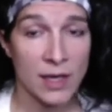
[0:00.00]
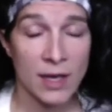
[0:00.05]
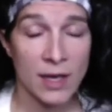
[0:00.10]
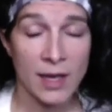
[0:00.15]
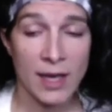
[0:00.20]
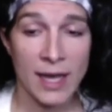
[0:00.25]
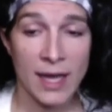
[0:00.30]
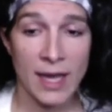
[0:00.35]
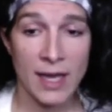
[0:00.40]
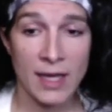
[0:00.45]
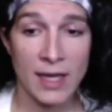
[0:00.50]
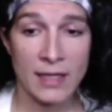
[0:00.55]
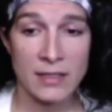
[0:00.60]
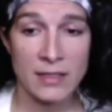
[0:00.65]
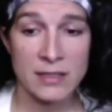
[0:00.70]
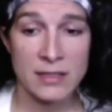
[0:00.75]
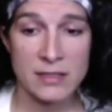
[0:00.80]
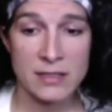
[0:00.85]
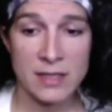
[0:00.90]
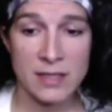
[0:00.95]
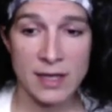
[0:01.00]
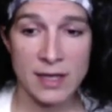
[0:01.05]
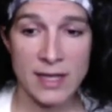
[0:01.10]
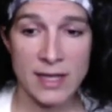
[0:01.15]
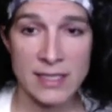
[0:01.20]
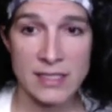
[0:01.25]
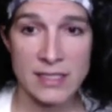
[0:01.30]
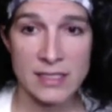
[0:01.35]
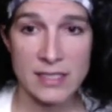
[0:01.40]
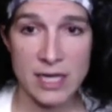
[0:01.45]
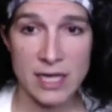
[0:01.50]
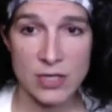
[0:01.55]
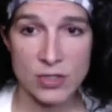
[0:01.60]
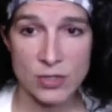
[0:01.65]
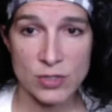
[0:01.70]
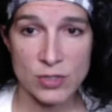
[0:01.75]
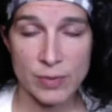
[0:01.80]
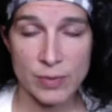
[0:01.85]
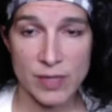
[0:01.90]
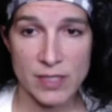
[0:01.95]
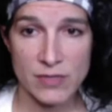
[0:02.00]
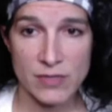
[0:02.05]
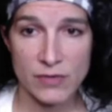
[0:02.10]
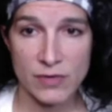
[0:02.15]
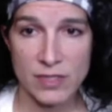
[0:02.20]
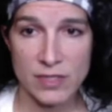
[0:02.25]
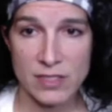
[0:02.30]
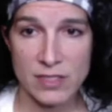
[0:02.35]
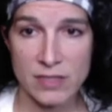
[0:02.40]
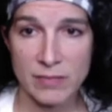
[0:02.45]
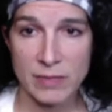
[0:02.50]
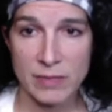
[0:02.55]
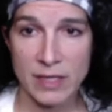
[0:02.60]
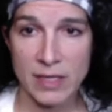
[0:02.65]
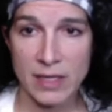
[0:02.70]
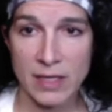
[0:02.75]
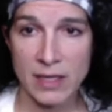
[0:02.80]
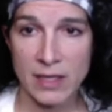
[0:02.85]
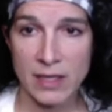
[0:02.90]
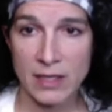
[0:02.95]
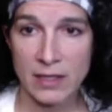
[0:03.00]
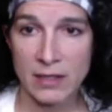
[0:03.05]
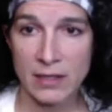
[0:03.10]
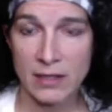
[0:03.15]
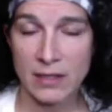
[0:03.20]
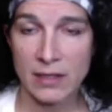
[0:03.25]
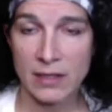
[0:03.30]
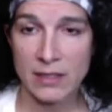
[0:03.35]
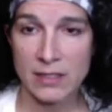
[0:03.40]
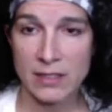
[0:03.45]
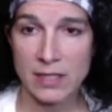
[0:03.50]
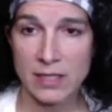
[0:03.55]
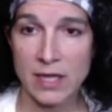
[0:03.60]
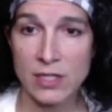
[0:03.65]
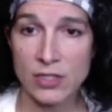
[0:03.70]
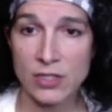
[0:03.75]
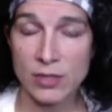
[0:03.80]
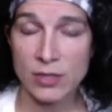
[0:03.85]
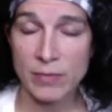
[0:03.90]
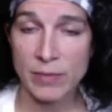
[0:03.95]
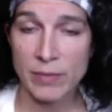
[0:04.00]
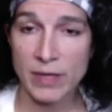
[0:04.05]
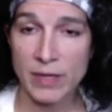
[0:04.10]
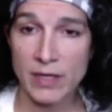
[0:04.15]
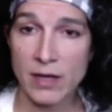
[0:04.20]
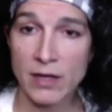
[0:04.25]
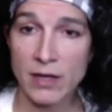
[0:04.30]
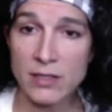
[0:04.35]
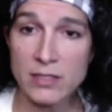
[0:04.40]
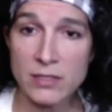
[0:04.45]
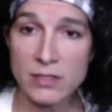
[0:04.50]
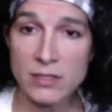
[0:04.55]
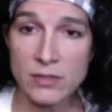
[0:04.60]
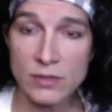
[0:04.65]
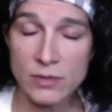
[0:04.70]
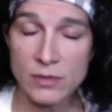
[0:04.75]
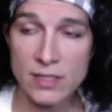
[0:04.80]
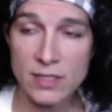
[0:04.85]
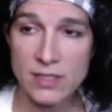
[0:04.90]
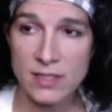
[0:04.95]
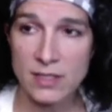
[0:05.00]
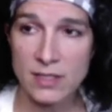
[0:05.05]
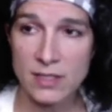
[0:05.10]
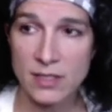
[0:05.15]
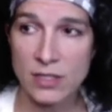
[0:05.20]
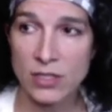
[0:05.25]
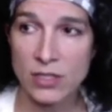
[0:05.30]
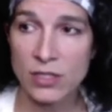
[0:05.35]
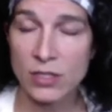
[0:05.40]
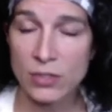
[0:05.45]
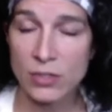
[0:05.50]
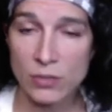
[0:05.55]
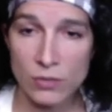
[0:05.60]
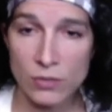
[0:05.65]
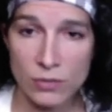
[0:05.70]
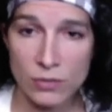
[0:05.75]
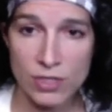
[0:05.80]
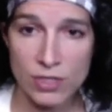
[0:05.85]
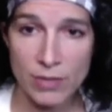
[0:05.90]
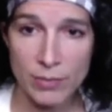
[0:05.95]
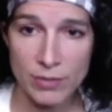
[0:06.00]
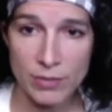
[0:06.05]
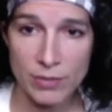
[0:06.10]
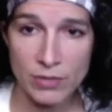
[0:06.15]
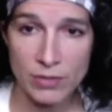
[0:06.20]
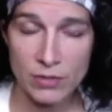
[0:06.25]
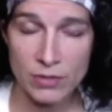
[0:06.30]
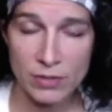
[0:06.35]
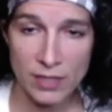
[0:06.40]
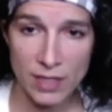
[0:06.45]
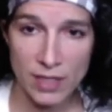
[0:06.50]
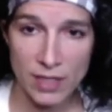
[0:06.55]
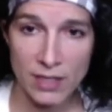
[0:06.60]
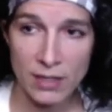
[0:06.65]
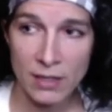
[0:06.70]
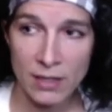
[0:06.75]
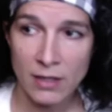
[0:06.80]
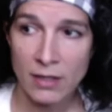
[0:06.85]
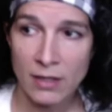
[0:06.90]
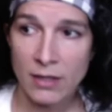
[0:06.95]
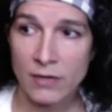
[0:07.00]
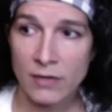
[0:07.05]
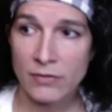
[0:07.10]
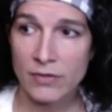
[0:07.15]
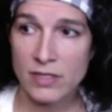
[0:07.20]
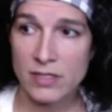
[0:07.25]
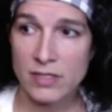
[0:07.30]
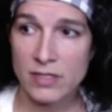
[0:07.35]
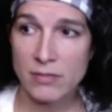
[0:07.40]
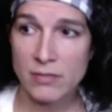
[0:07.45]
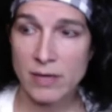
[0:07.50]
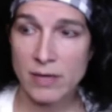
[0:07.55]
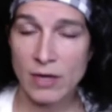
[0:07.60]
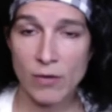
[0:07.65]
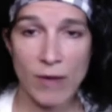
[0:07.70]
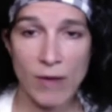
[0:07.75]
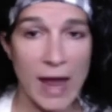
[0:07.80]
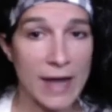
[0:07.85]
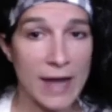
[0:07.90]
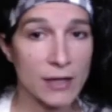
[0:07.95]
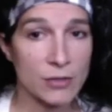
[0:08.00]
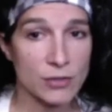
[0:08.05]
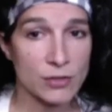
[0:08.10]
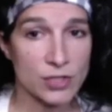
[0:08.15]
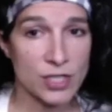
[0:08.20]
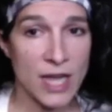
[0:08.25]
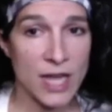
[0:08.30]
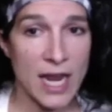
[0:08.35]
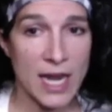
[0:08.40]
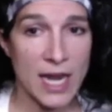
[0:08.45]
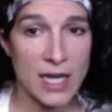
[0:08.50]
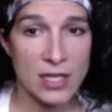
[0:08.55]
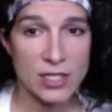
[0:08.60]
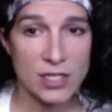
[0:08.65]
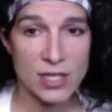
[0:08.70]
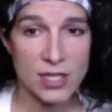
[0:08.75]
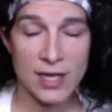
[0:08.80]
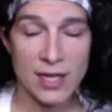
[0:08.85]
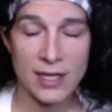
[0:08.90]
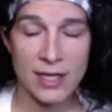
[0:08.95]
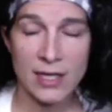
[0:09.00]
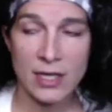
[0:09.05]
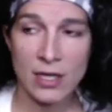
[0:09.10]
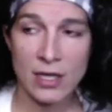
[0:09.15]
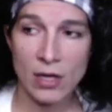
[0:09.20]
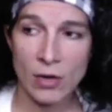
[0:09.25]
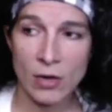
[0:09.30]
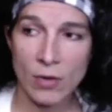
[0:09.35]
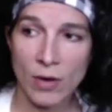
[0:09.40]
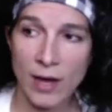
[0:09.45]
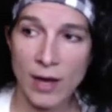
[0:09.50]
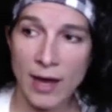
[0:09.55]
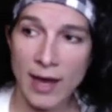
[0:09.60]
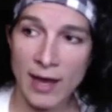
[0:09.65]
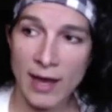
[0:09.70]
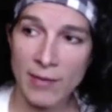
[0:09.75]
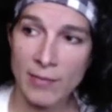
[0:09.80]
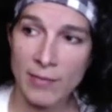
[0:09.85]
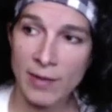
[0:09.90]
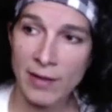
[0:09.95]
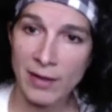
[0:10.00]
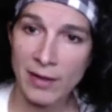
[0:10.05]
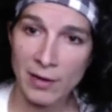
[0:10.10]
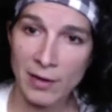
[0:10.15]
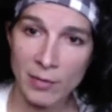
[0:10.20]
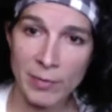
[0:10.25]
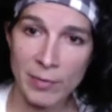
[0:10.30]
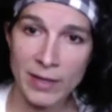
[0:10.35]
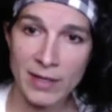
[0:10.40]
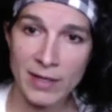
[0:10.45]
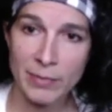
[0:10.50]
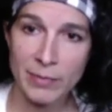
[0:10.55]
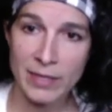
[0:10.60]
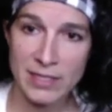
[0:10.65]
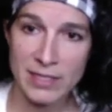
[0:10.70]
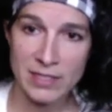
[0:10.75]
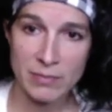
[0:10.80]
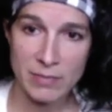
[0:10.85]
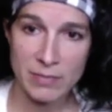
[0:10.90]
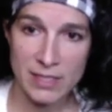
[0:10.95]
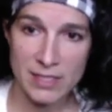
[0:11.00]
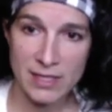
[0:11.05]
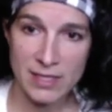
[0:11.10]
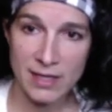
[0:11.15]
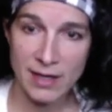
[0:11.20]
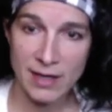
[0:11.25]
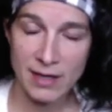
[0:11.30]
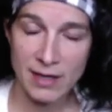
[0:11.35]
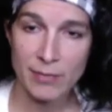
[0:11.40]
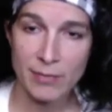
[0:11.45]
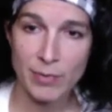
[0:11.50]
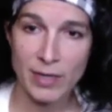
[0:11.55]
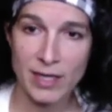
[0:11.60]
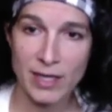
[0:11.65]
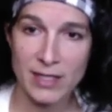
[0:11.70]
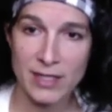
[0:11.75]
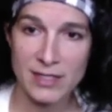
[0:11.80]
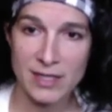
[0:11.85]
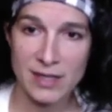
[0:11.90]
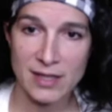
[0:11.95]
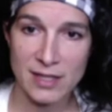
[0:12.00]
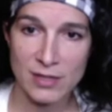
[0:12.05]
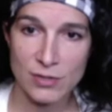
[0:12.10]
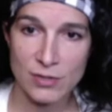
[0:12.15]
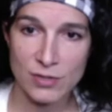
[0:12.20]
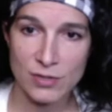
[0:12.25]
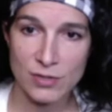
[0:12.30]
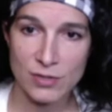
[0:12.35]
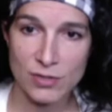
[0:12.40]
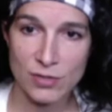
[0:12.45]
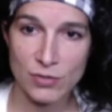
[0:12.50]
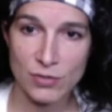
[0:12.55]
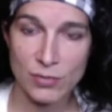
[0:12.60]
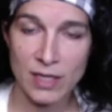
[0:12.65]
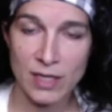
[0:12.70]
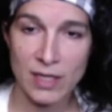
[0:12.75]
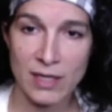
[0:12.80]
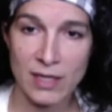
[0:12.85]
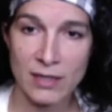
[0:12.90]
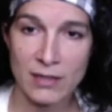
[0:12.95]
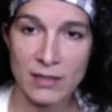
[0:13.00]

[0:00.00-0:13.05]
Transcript: And that's a dangerous place for us to be in this country. But it also is a huge opportunity for us to make radical change. You know, I'm a little bit pessimistic because I think there's too many